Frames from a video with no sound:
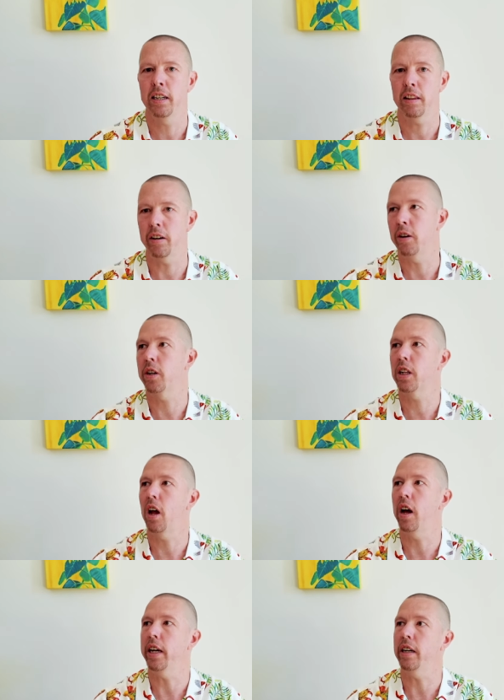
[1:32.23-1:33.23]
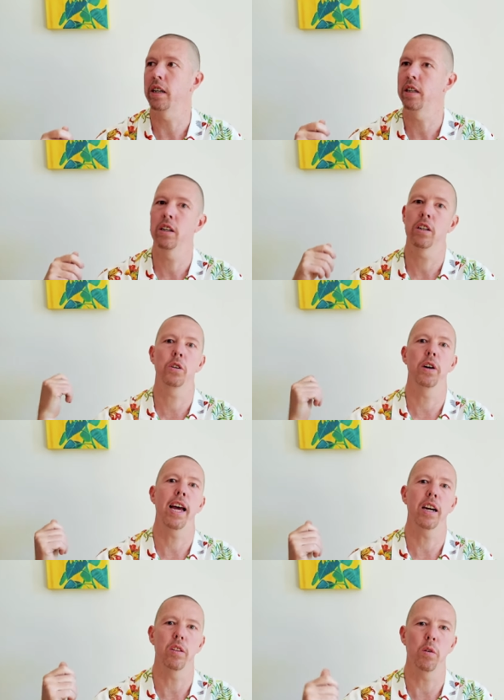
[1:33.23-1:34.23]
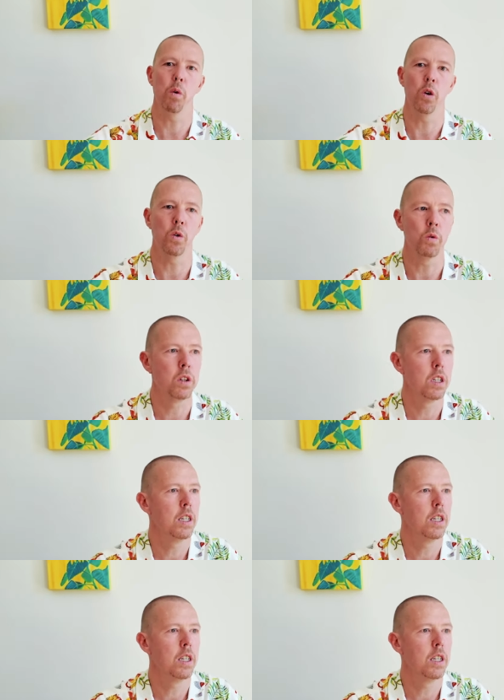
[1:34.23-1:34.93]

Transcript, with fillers: that her client could hang on the wall